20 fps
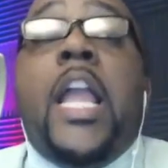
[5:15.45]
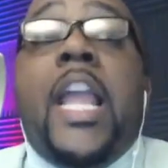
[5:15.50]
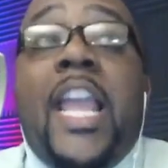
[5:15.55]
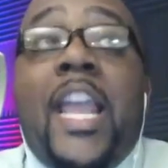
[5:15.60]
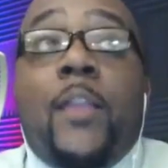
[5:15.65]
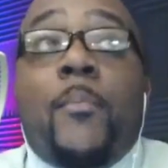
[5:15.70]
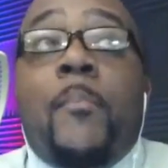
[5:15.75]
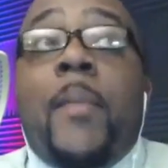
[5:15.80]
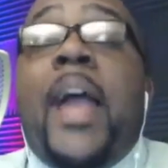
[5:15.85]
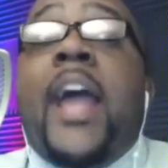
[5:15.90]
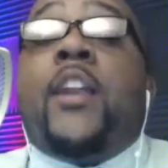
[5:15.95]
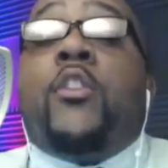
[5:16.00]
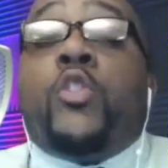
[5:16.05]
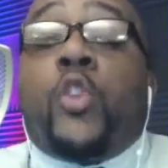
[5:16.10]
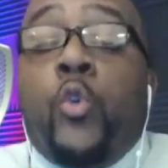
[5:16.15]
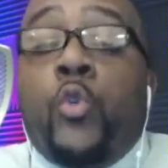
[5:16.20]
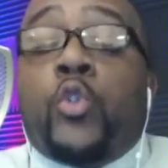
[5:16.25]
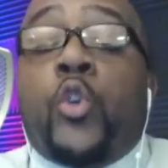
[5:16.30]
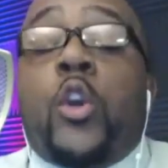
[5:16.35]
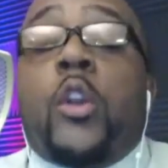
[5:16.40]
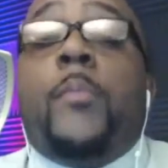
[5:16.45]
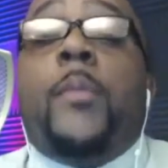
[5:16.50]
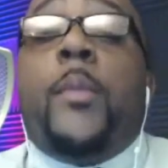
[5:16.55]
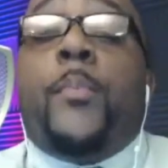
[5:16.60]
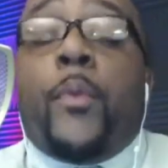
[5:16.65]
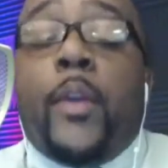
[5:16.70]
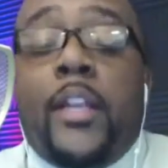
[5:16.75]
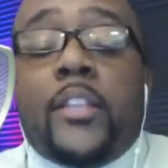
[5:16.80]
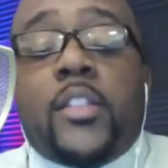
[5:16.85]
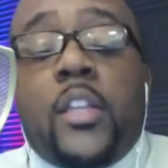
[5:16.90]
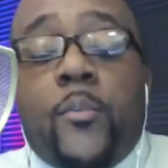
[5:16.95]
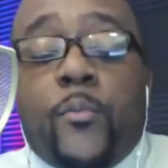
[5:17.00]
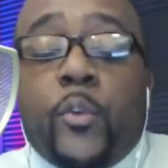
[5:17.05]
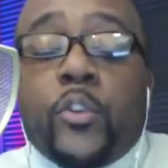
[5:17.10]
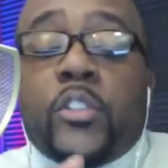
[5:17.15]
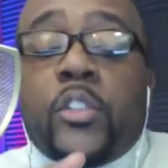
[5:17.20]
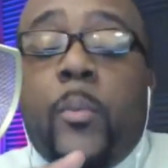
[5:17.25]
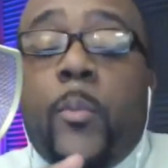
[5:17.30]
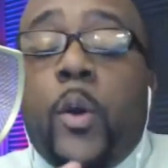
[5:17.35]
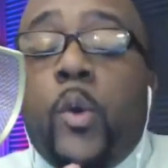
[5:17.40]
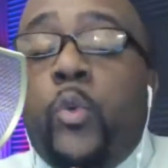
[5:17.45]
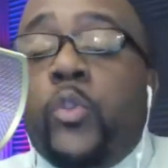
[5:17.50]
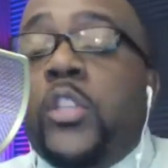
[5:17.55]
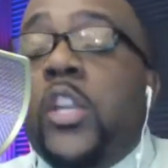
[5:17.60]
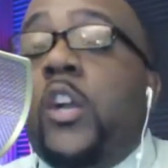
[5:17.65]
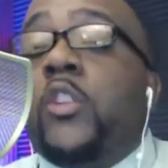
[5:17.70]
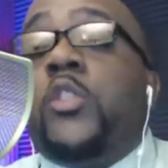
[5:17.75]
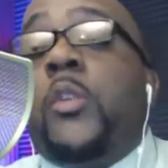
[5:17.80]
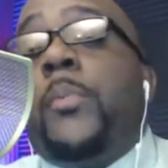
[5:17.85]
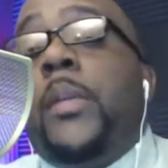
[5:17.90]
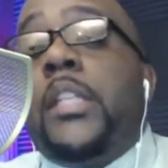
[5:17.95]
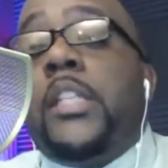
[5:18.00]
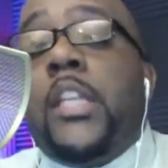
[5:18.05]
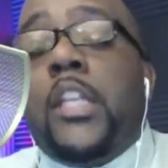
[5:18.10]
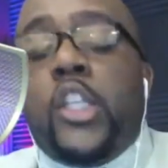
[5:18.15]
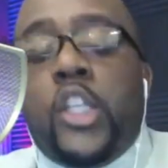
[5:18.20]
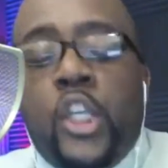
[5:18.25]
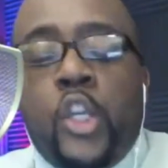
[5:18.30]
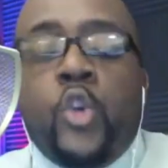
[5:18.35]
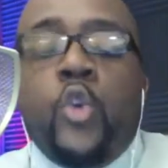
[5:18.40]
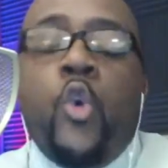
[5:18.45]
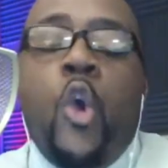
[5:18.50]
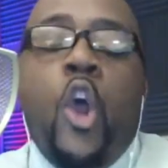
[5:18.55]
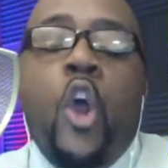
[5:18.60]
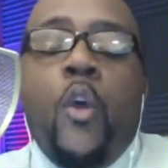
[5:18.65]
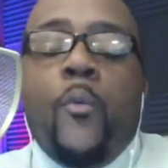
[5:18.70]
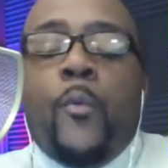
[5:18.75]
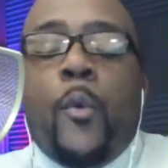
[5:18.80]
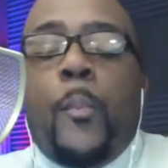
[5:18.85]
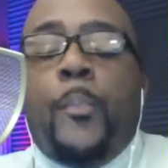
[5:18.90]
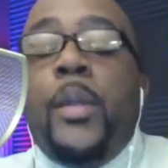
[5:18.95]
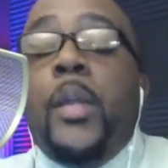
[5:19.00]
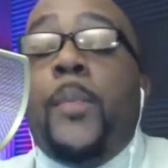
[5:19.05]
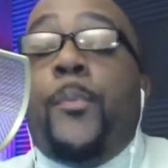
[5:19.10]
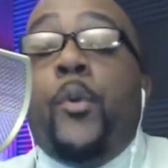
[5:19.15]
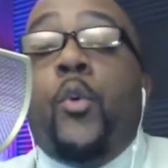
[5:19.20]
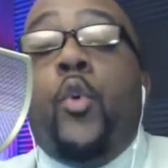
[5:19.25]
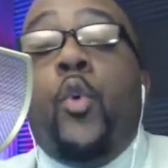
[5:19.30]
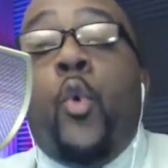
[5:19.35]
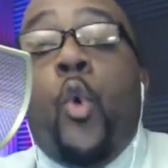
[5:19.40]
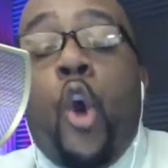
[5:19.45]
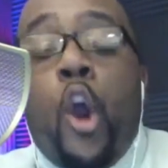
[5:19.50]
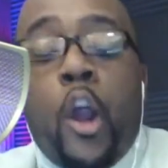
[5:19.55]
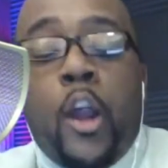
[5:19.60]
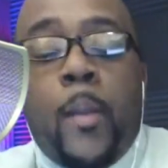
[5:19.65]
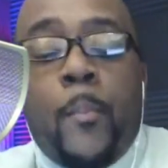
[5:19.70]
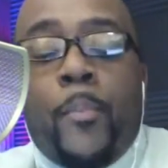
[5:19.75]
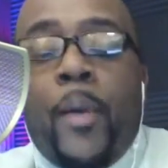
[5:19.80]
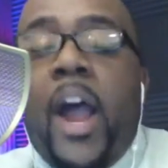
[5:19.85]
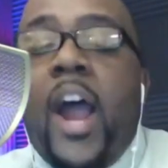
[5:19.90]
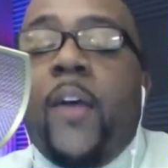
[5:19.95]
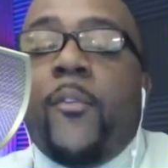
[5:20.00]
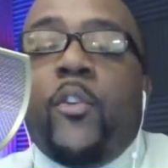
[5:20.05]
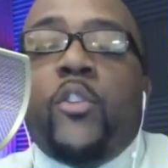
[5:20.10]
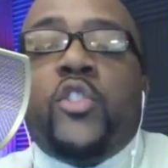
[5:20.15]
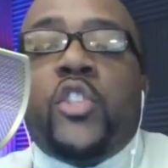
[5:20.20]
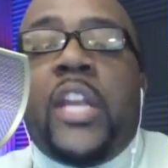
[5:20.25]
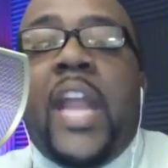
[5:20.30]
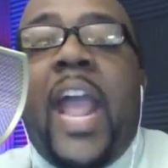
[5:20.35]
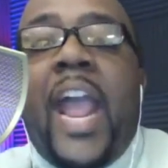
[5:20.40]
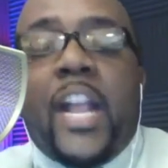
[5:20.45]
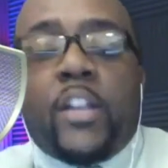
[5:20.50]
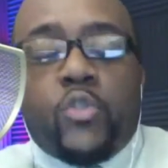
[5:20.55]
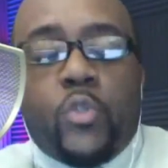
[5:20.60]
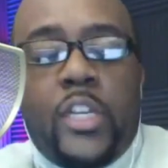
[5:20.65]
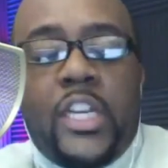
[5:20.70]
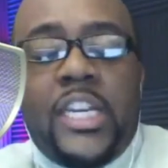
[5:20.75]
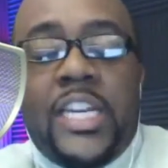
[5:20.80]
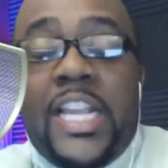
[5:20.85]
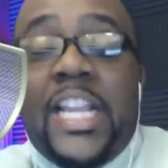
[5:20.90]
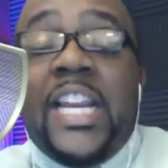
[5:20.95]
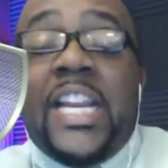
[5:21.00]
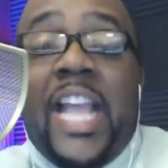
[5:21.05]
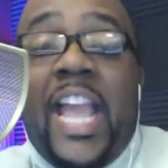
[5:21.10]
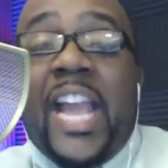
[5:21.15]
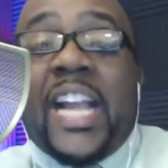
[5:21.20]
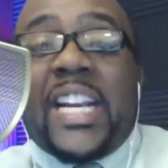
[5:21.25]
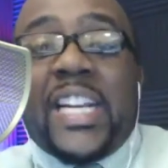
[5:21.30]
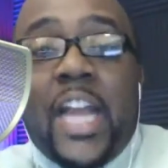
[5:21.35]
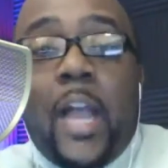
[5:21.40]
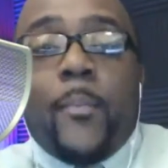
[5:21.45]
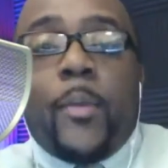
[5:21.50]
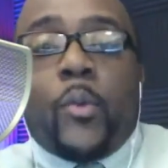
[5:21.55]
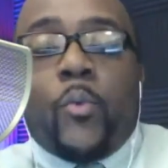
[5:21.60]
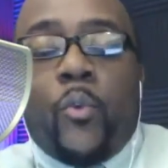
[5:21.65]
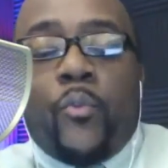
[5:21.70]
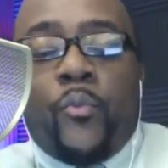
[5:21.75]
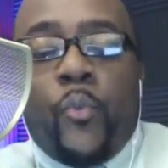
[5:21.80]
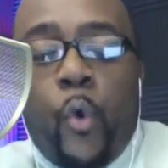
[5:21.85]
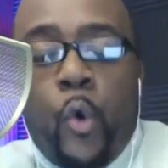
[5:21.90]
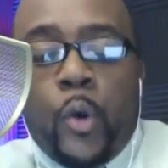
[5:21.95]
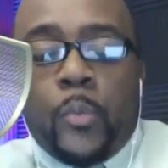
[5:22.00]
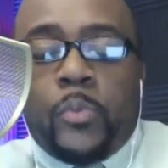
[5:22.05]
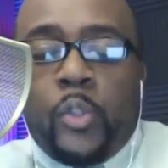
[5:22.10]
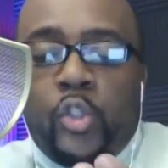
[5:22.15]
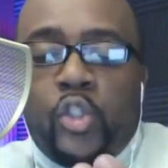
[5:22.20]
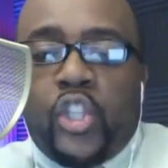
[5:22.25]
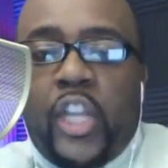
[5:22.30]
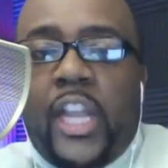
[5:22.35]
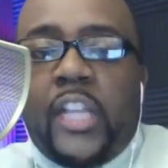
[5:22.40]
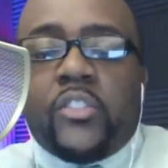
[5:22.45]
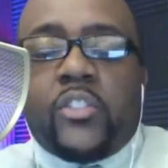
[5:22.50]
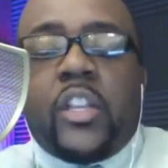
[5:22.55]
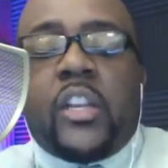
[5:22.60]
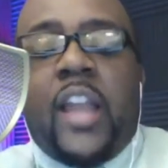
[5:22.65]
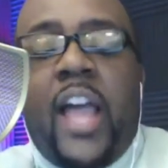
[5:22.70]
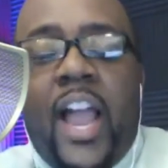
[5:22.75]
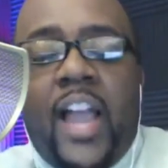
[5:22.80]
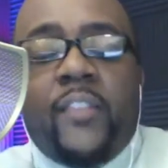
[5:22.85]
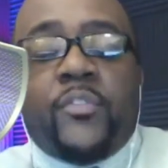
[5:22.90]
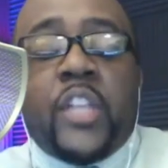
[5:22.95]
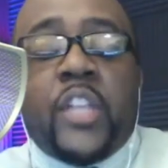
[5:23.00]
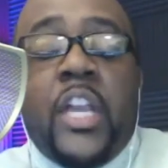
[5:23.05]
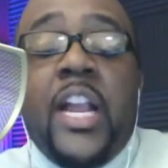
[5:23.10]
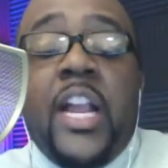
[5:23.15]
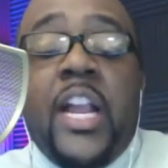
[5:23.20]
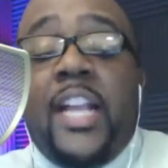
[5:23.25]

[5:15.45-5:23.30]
It matters who's going to be president for someone who's LGBTQ, for people who are impoverished and actually need economic reform to change their lives.